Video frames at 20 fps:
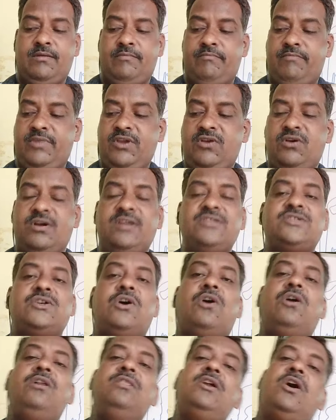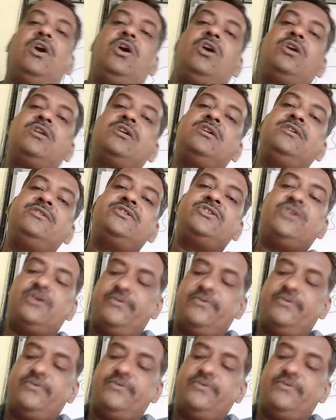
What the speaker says: because all the organs